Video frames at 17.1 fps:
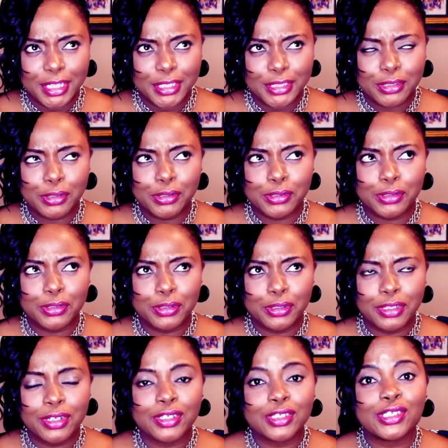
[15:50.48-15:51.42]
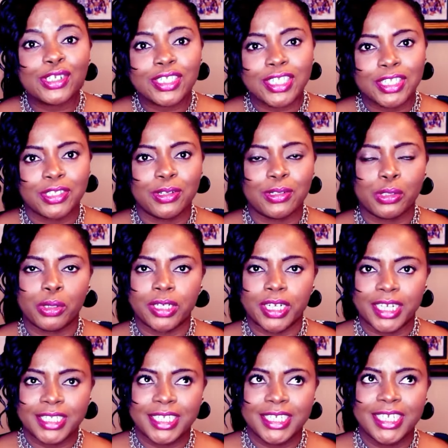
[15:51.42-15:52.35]
so success is also an
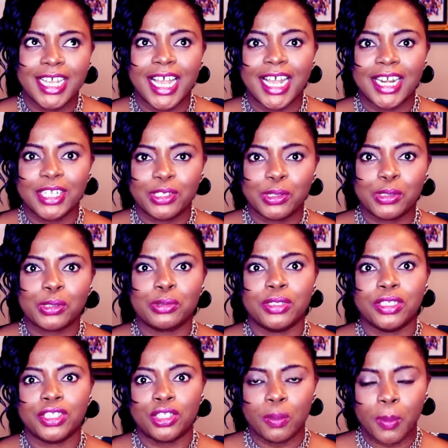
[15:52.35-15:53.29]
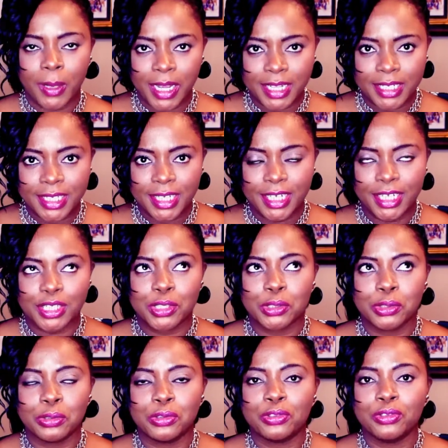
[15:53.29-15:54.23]
idea, and it's also a stupid idea.
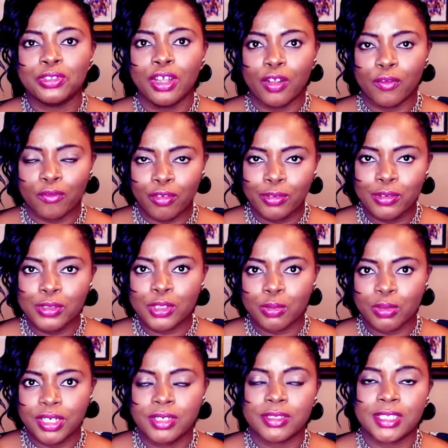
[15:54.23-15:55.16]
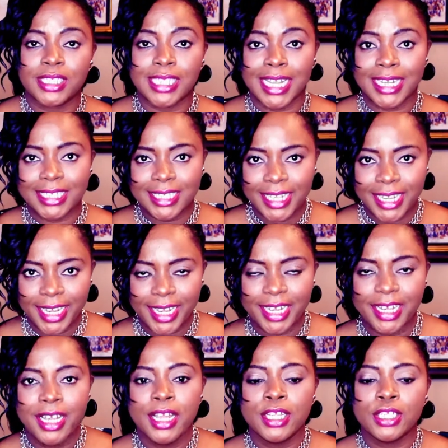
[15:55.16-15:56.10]
So do not follow someone else's
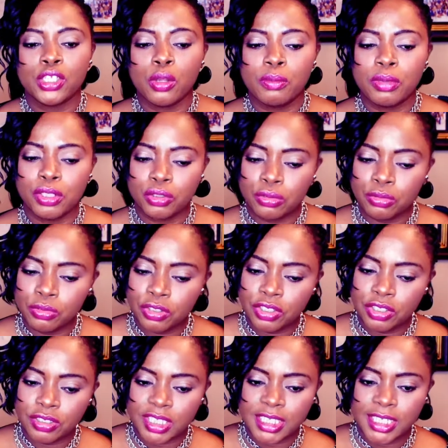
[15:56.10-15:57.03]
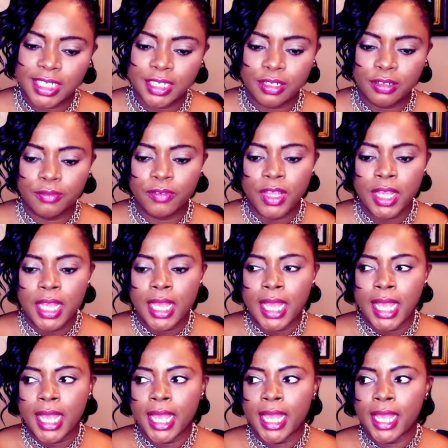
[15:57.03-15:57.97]
idea. So be true to yourself
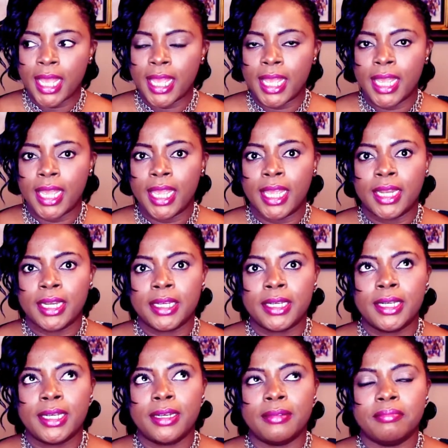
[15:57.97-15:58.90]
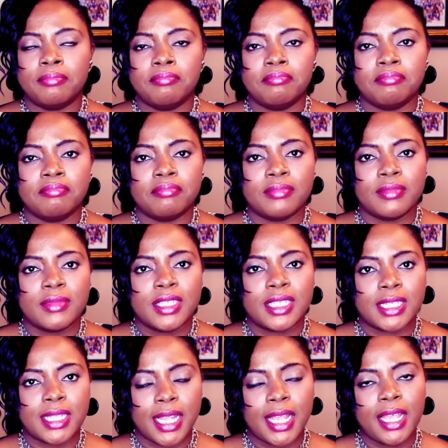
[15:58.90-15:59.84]
and
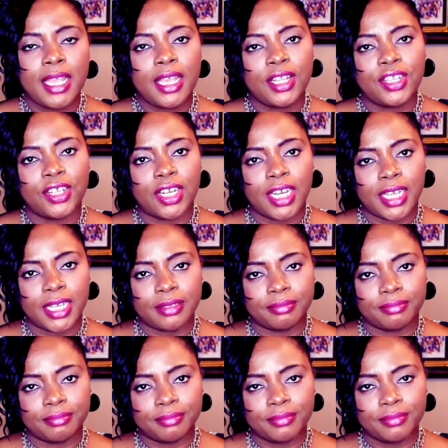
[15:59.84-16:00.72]
stay in your lane.